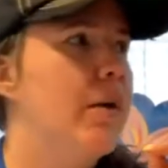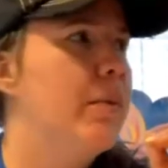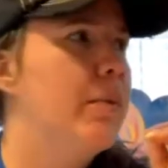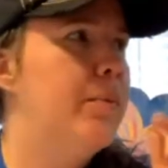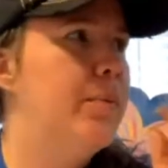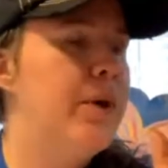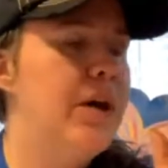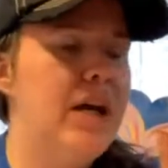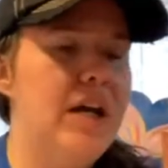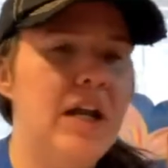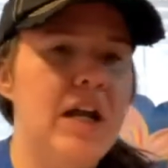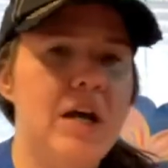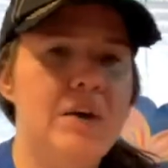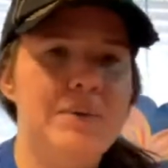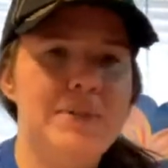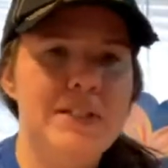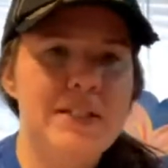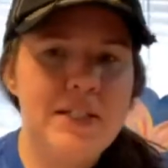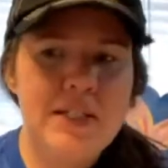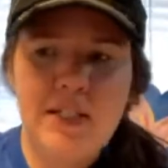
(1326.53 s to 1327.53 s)
But I was
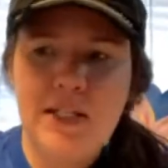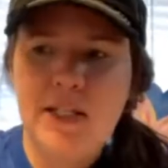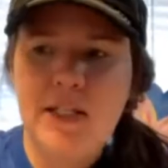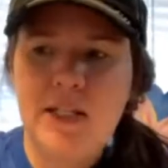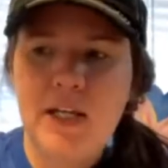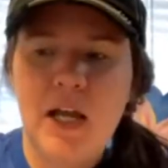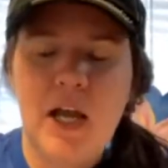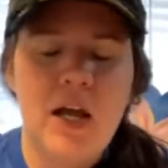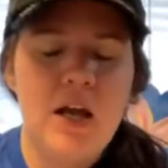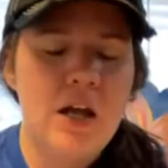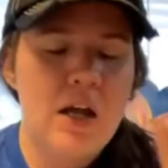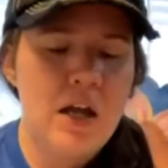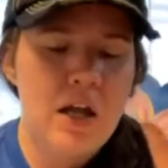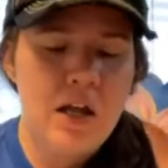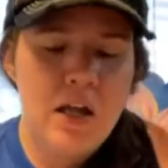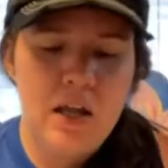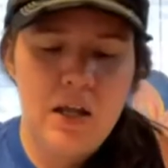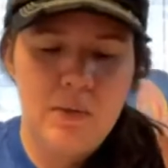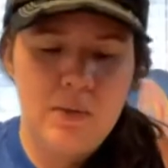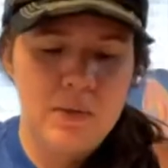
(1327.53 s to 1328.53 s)
sitting,
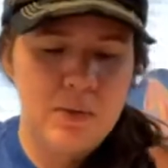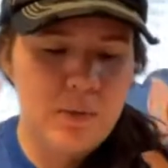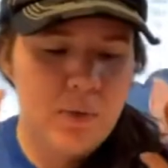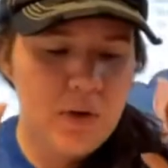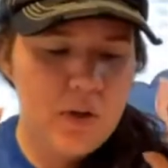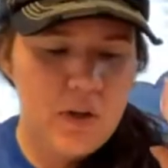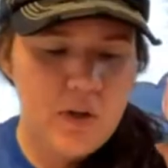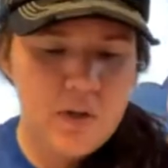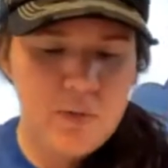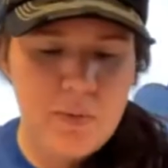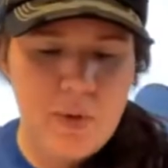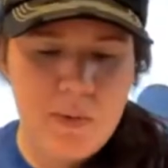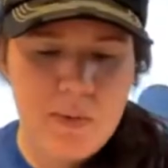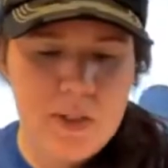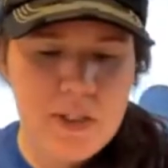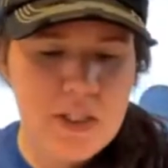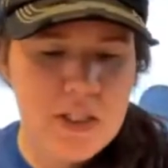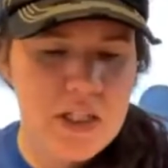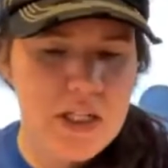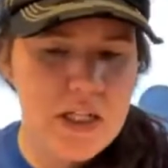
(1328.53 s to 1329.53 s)
it was one of those moments
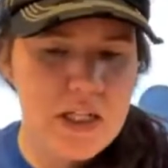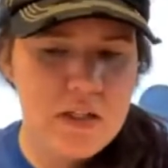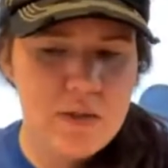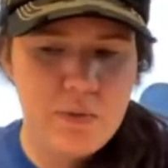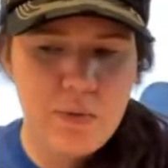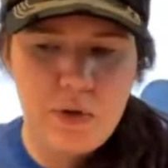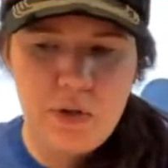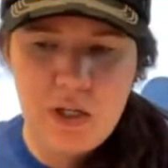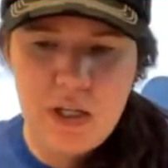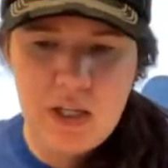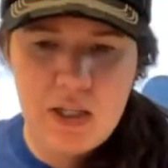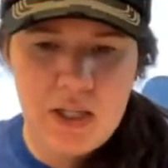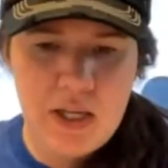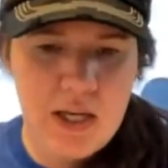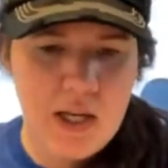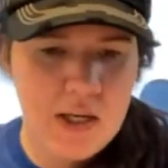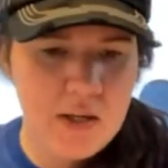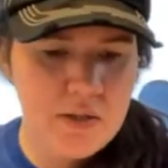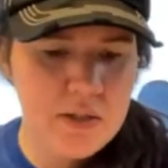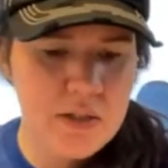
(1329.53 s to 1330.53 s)
the kids weren't in the
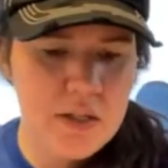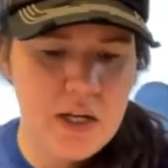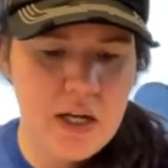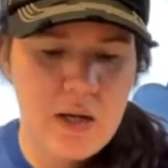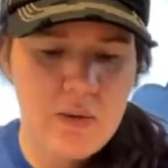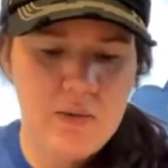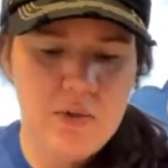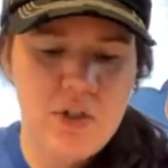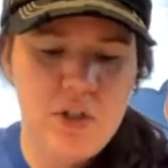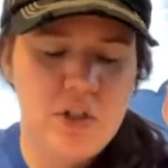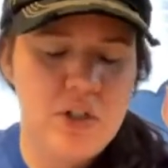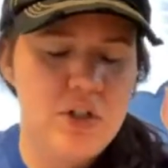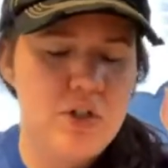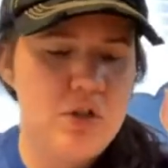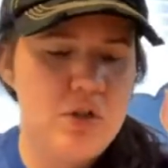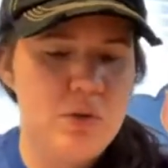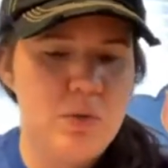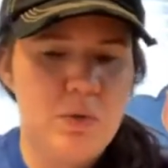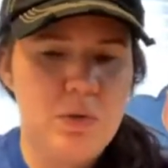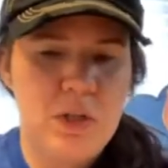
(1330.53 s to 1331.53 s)
house and I was just
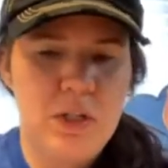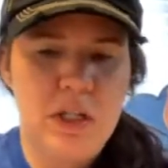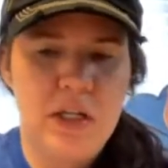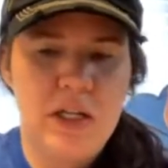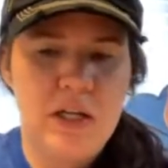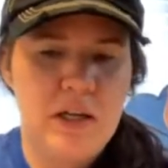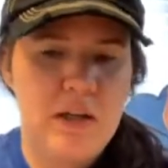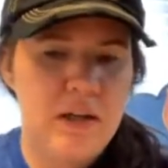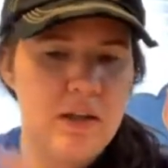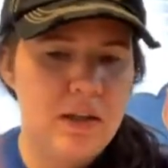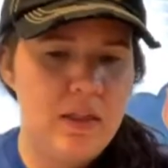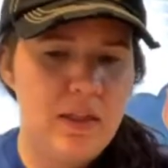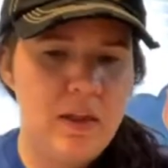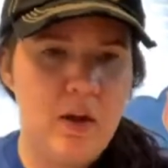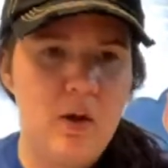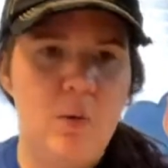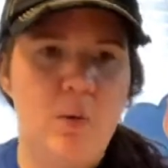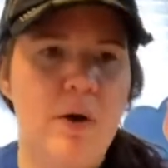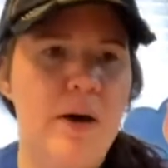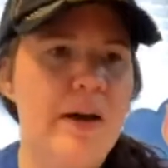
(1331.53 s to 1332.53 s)
enjoying the
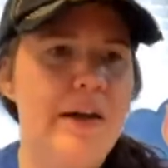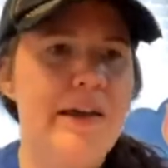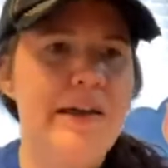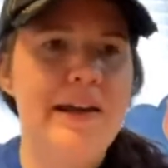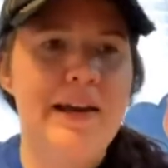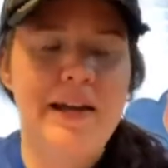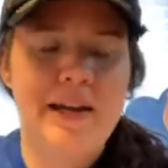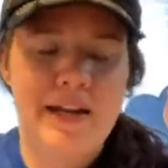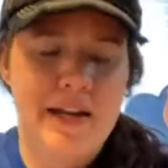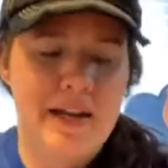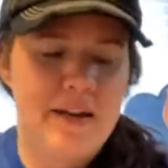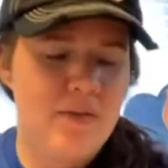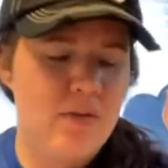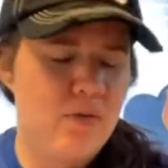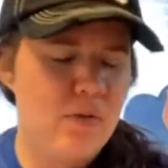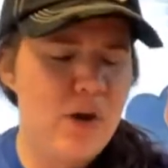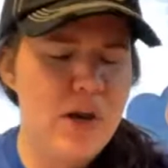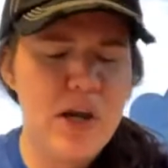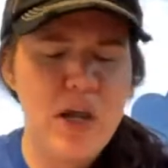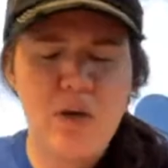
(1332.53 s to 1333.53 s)
quiet. I didn't have the
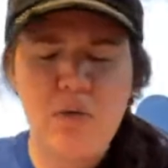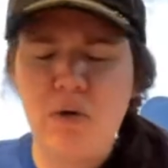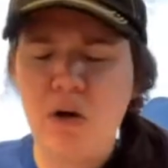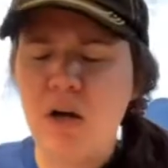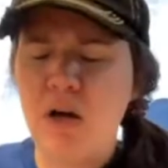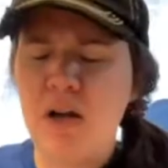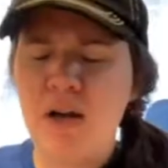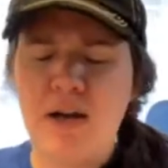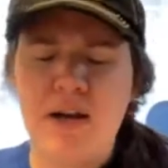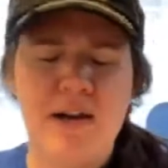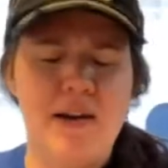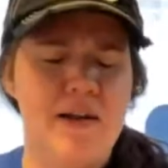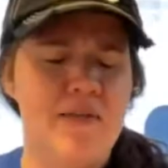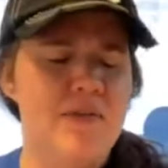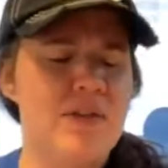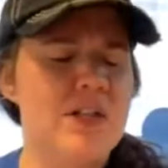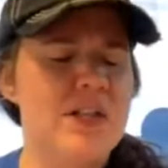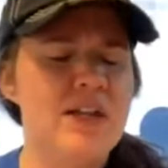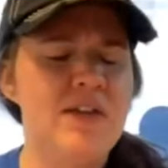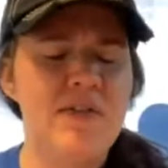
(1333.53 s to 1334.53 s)
radio on. I didn't have
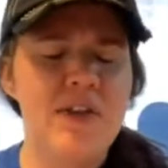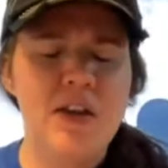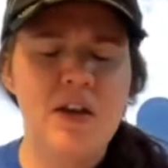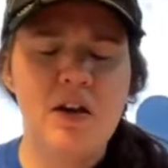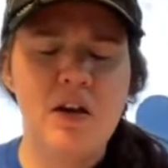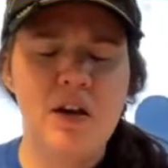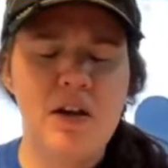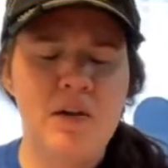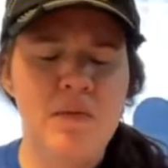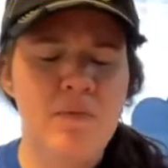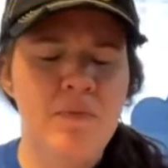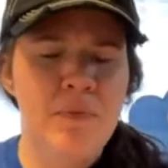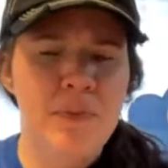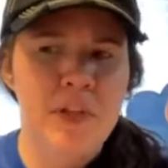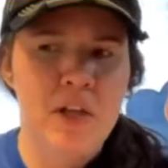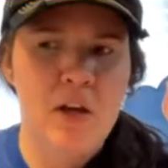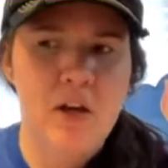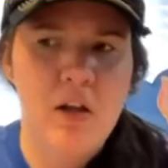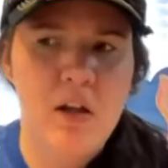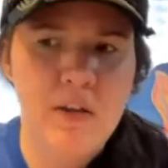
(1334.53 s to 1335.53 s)
the TV on.
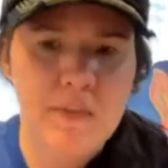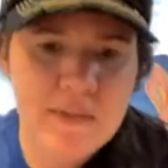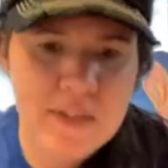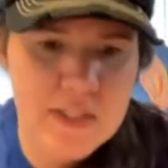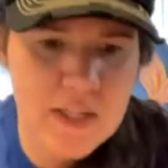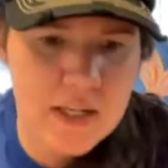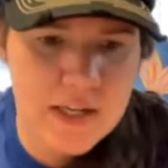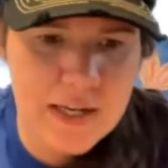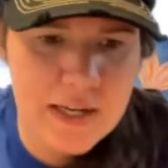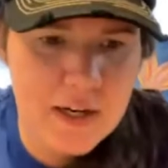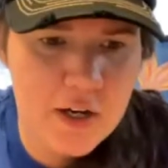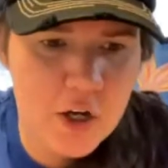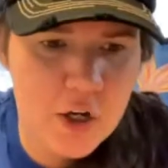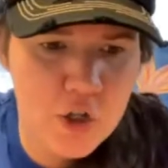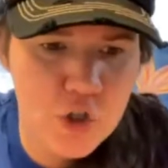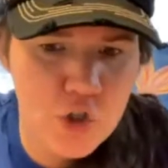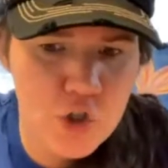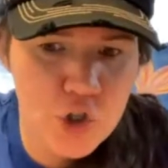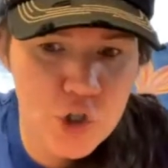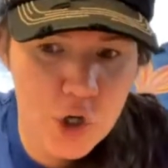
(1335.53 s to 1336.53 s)
All of a sudden I heard
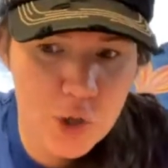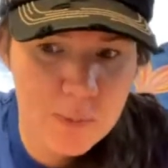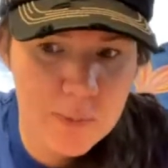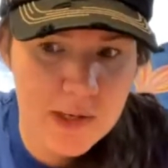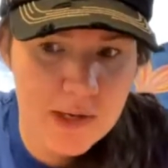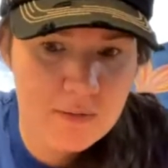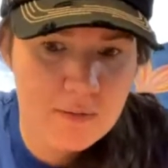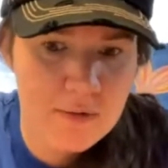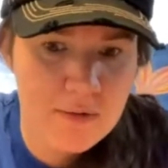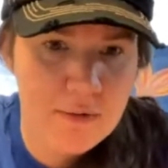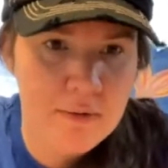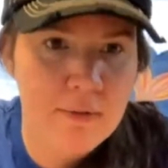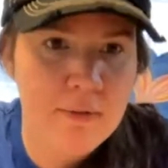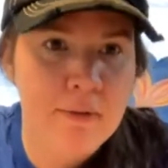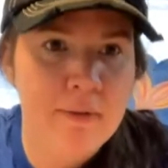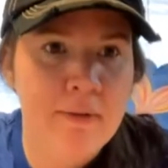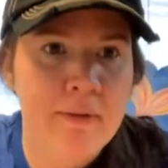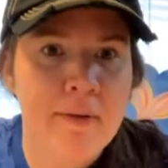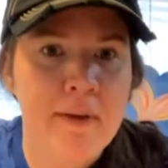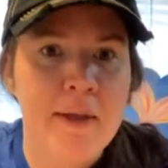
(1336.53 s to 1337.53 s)
chirping.
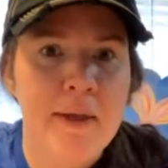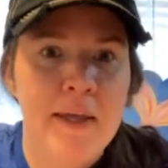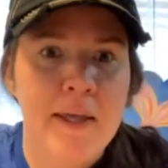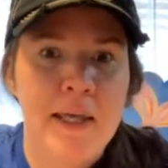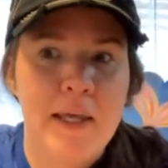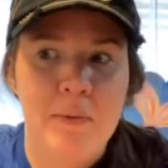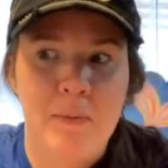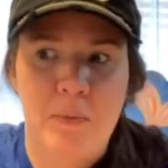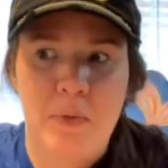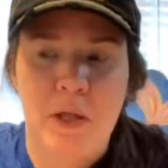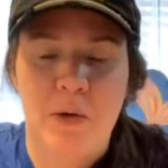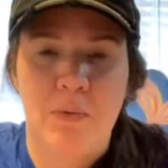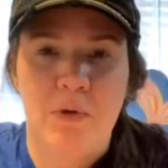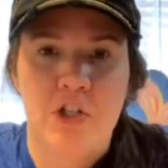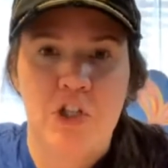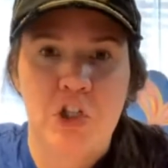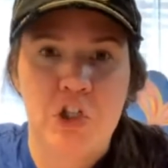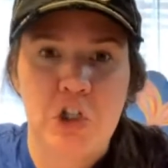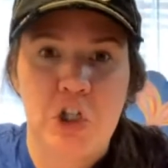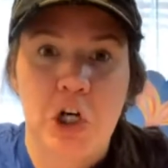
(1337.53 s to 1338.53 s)
There
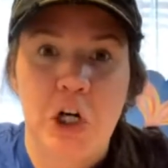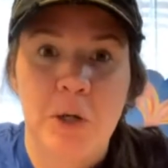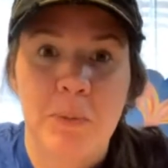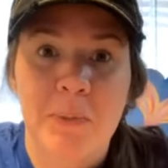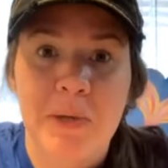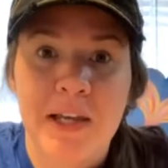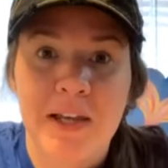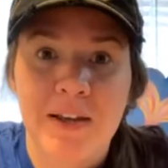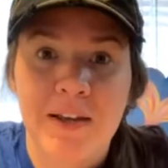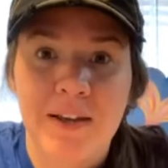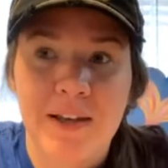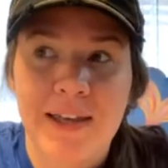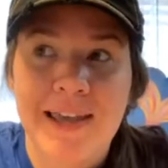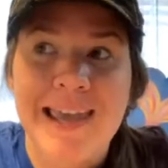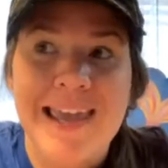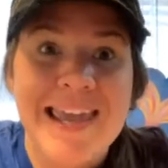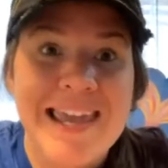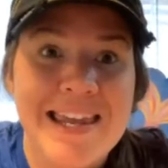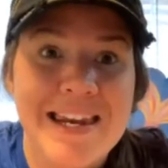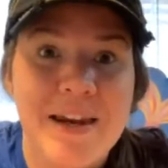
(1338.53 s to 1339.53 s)
was chirping
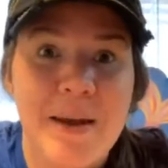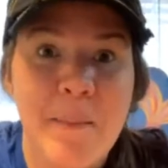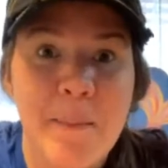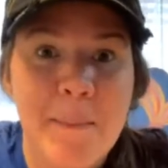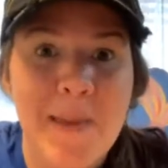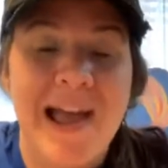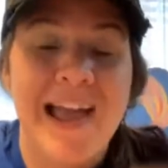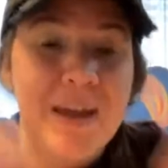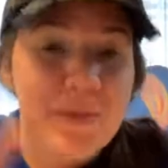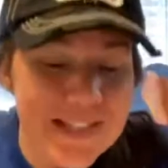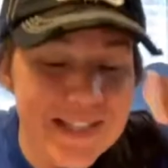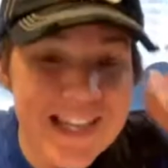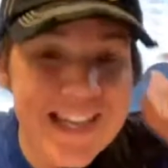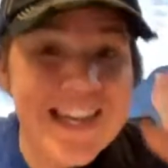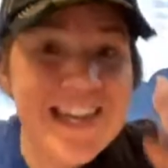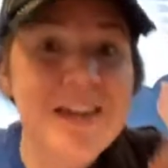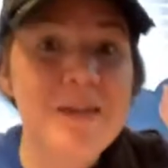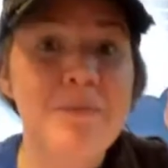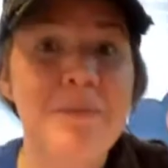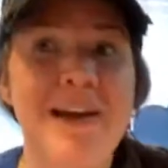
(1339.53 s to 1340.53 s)
it was
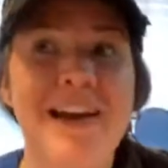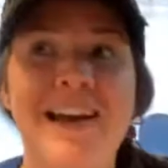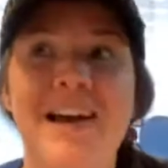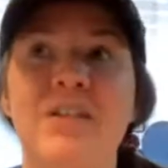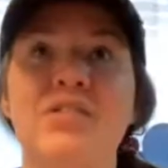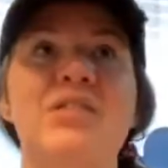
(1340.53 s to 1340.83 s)
in my house.